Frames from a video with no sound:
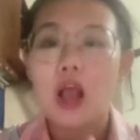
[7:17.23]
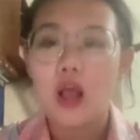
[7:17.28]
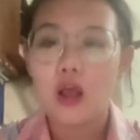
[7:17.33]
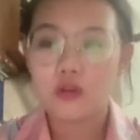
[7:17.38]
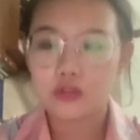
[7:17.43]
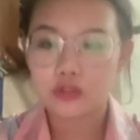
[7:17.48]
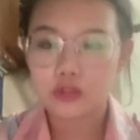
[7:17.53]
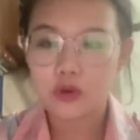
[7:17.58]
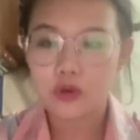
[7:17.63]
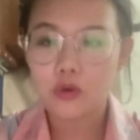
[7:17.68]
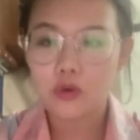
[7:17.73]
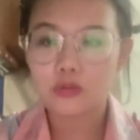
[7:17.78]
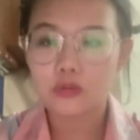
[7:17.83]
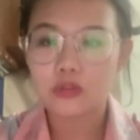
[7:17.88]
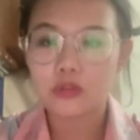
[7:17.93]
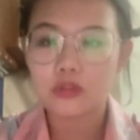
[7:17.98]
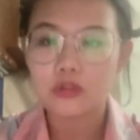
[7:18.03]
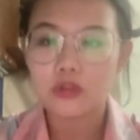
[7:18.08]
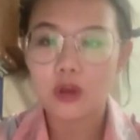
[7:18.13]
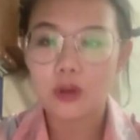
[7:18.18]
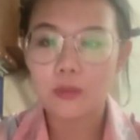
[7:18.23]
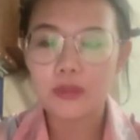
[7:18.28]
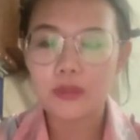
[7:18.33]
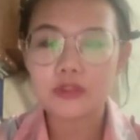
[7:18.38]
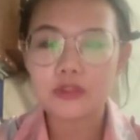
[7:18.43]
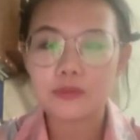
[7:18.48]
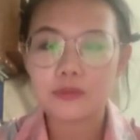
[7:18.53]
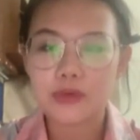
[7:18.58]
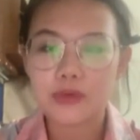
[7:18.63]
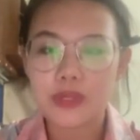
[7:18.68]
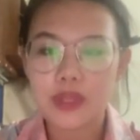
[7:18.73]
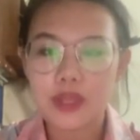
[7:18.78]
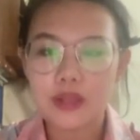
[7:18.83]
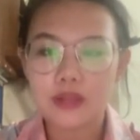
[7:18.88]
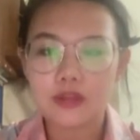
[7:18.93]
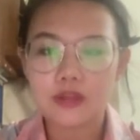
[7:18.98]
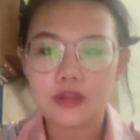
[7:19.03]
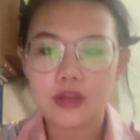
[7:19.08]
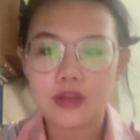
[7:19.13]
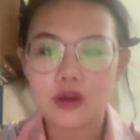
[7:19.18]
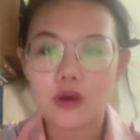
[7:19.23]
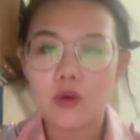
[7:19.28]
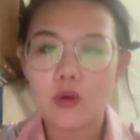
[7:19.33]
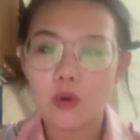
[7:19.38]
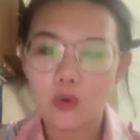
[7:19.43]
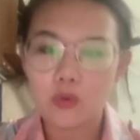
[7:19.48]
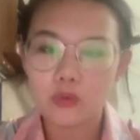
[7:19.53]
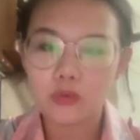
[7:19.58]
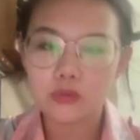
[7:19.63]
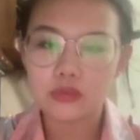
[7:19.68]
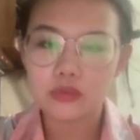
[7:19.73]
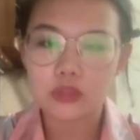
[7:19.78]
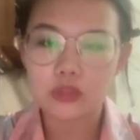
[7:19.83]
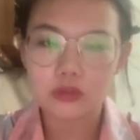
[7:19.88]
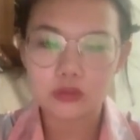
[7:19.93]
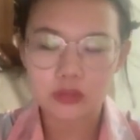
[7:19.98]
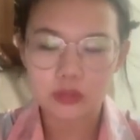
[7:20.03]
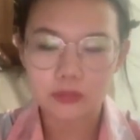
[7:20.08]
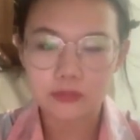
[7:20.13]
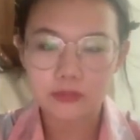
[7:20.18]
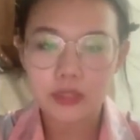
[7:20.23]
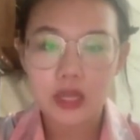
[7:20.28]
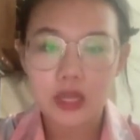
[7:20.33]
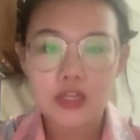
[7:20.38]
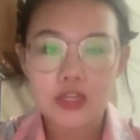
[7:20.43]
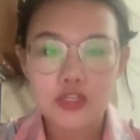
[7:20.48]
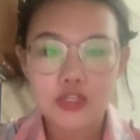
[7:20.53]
Although the Normans bringing their own serfdom